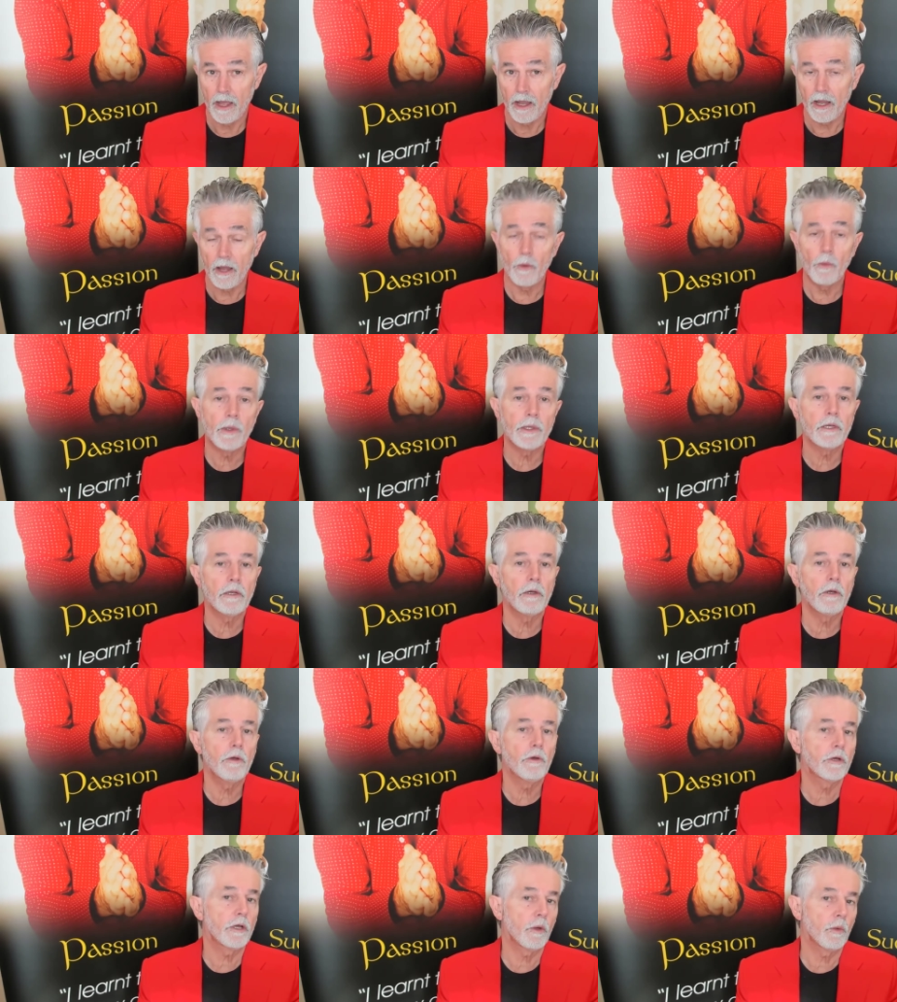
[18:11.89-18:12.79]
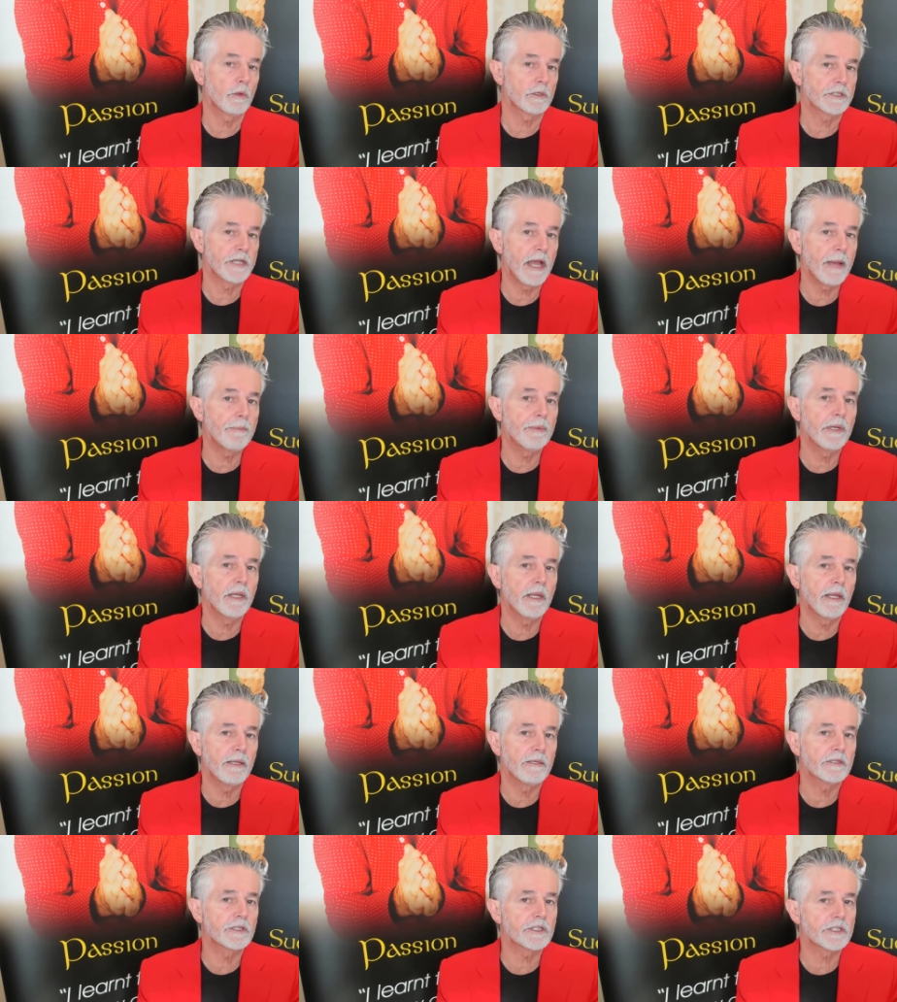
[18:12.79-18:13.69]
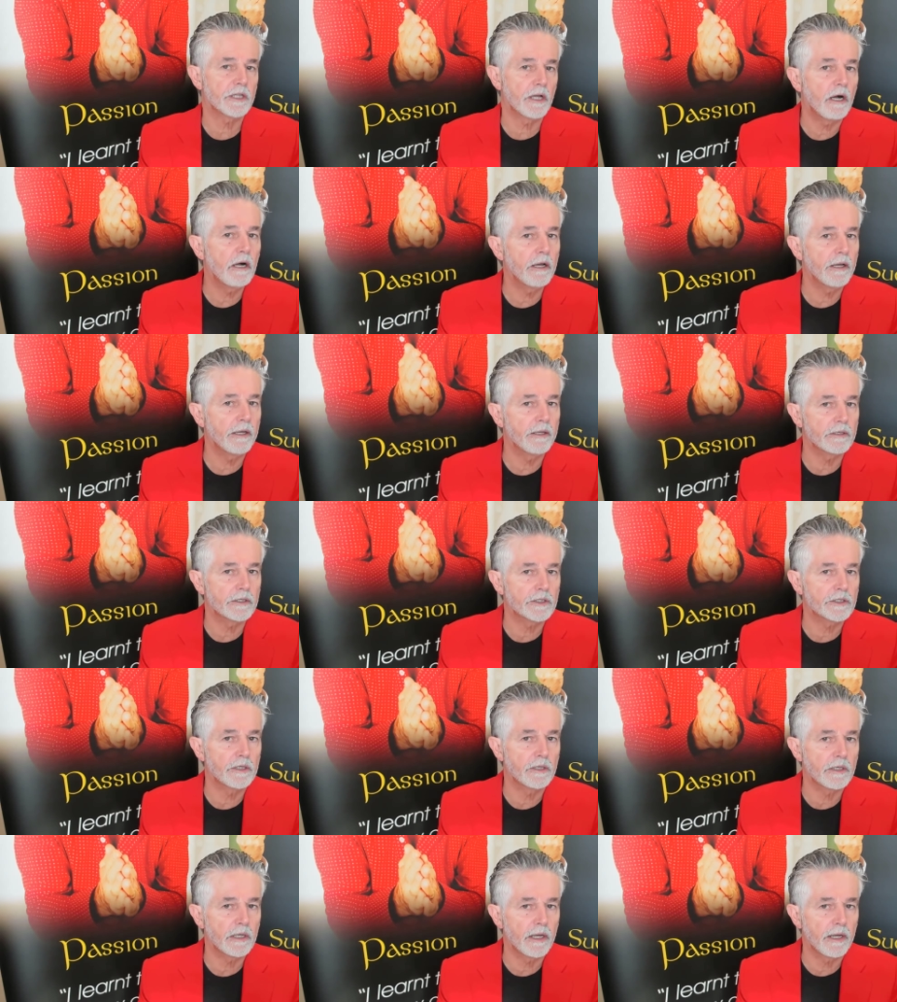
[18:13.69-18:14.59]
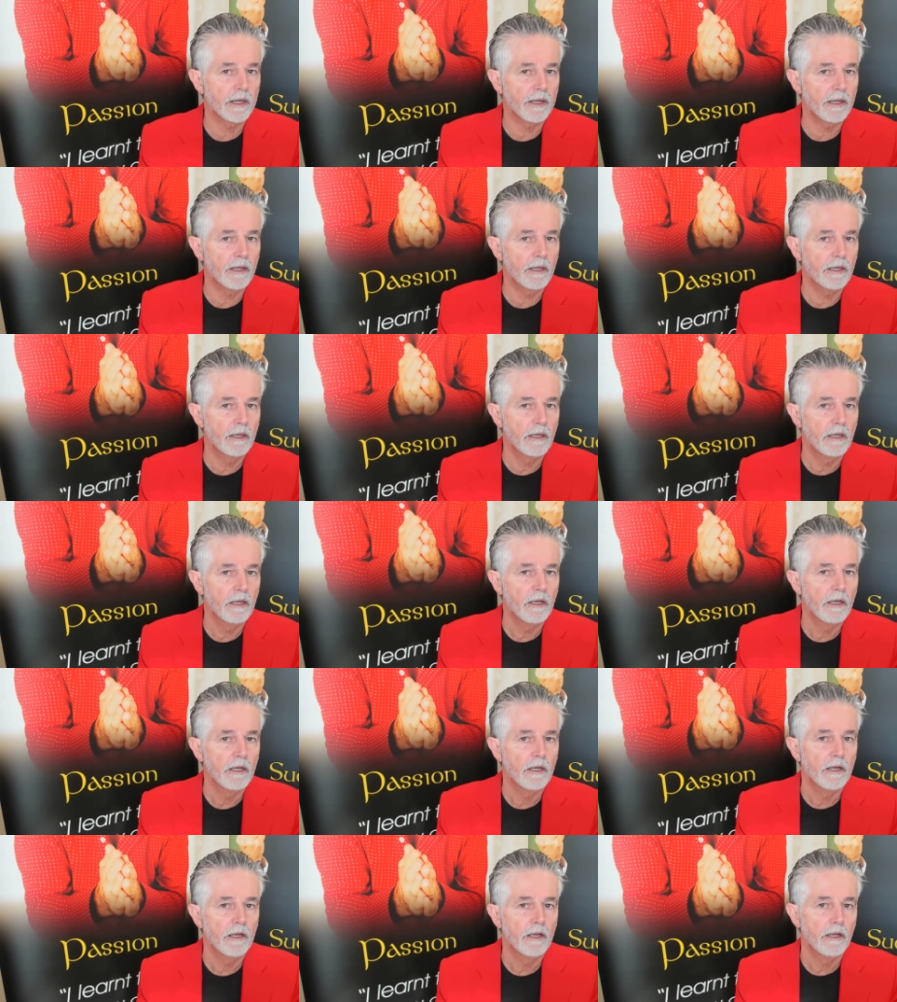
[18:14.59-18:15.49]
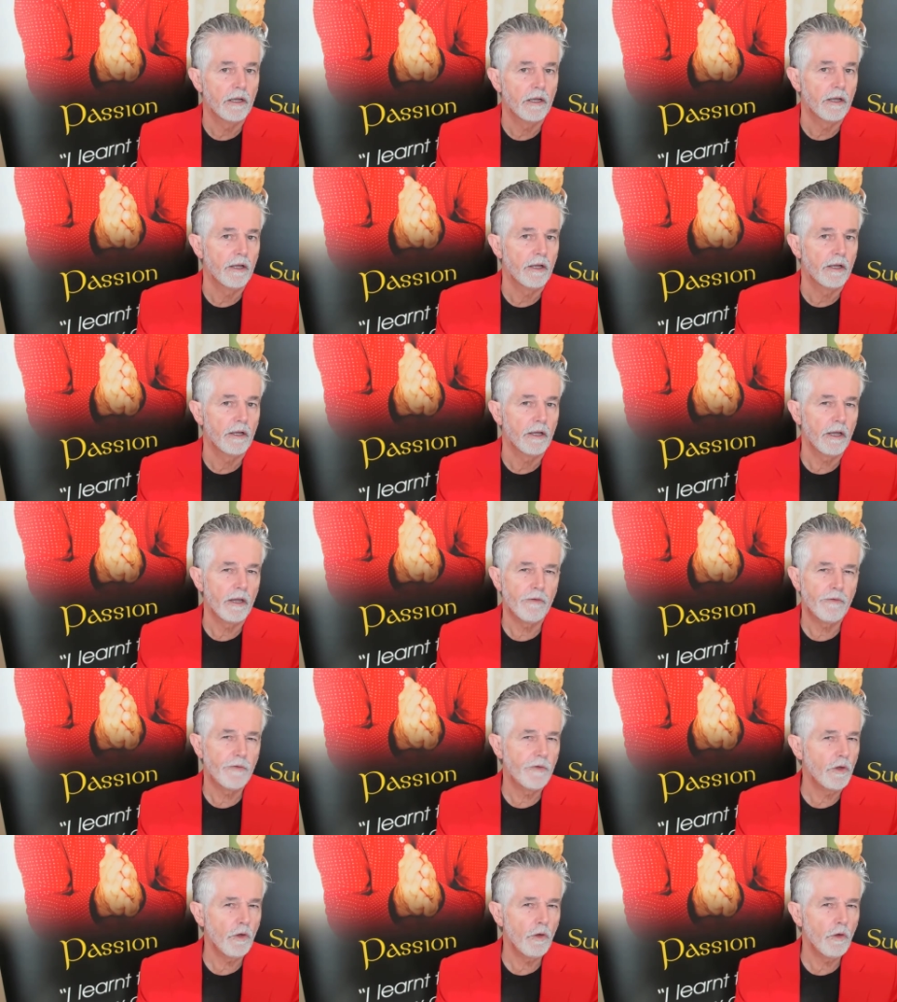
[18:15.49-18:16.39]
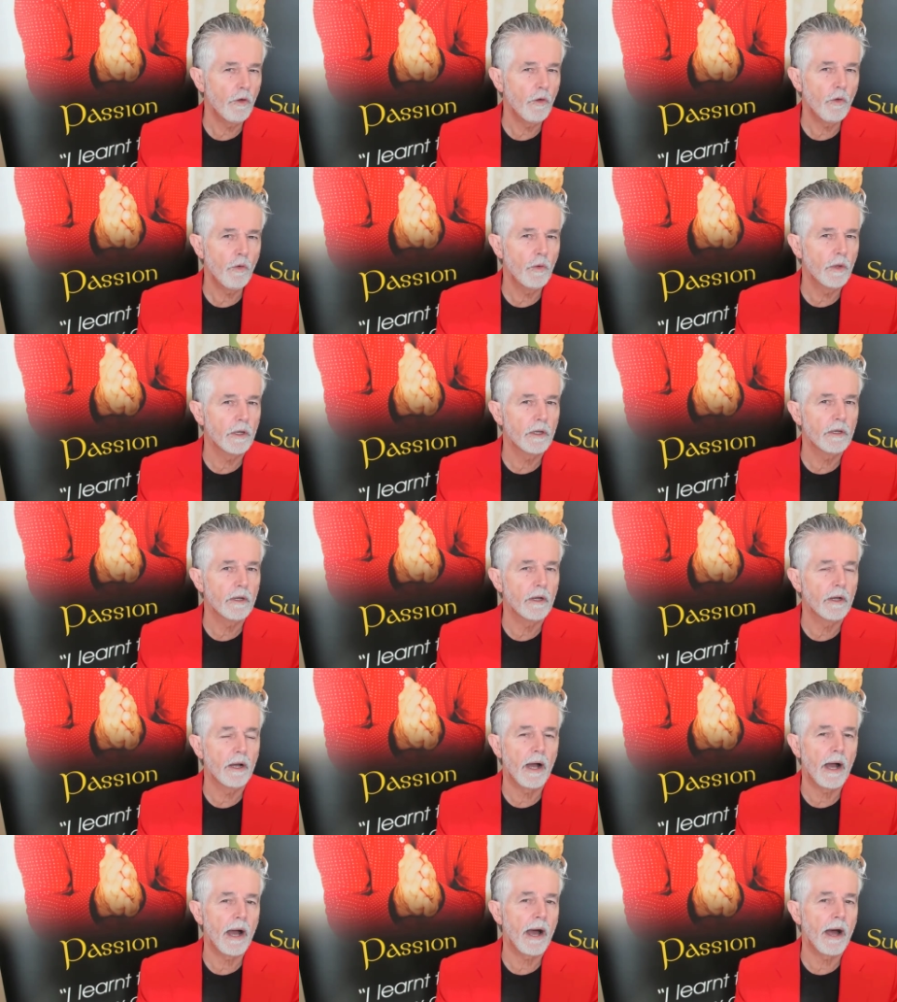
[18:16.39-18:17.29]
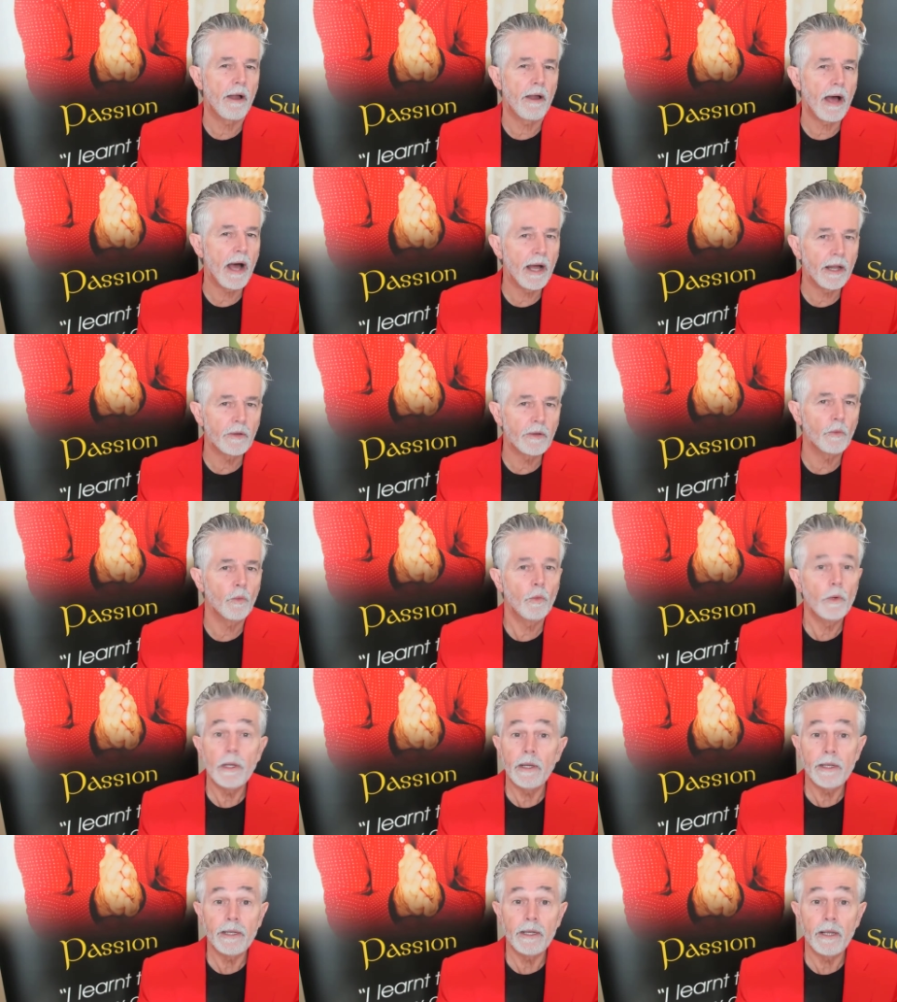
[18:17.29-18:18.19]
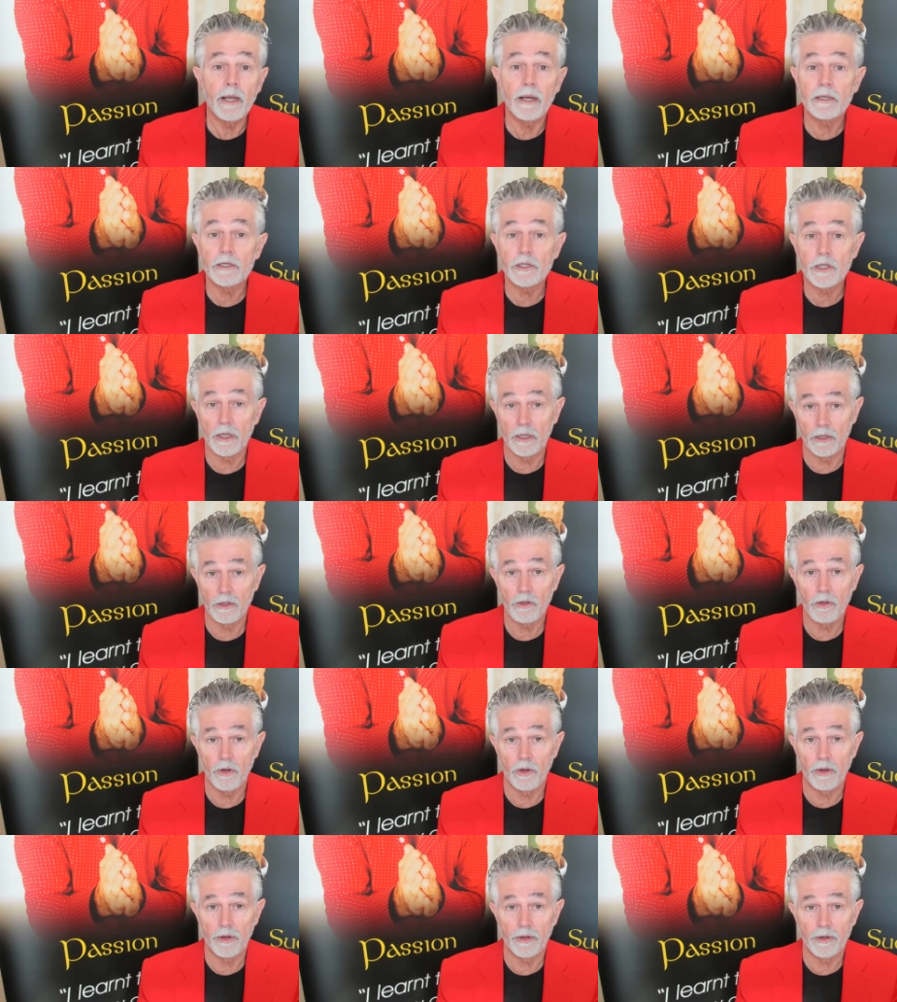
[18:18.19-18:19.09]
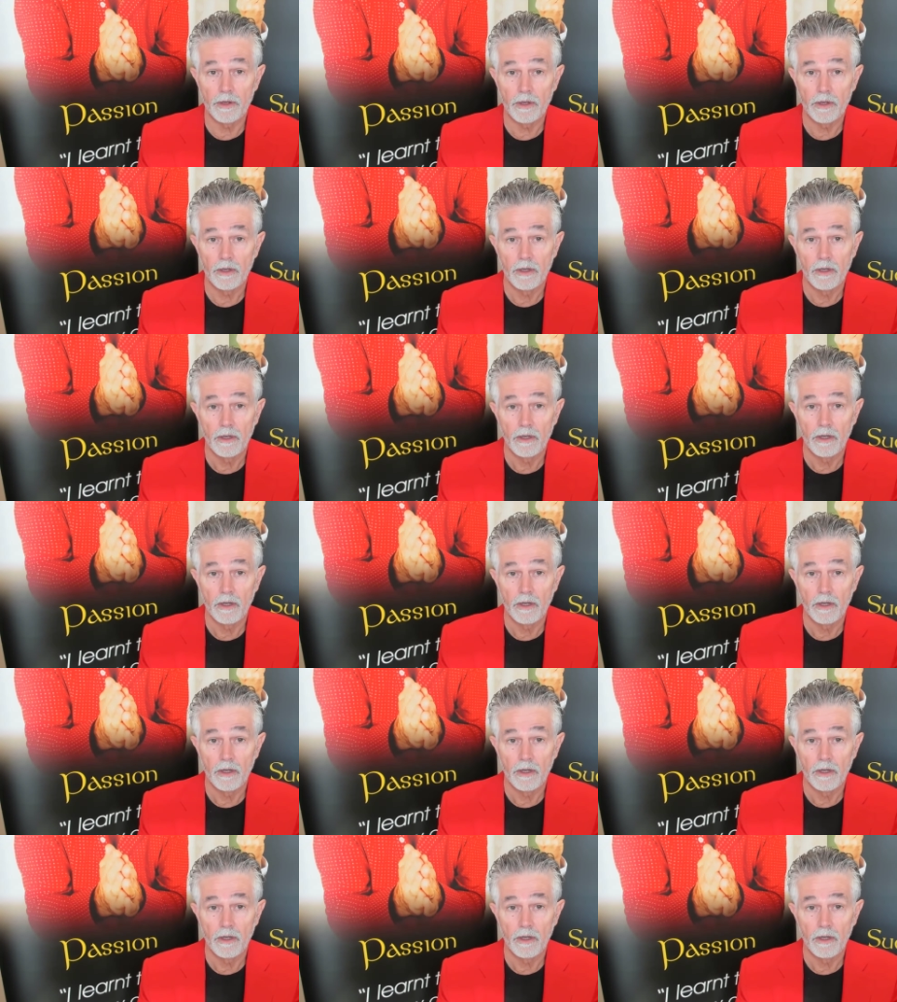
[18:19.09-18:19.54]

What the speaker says: And when you look at what's happening in science today, if you are unwilling to learn,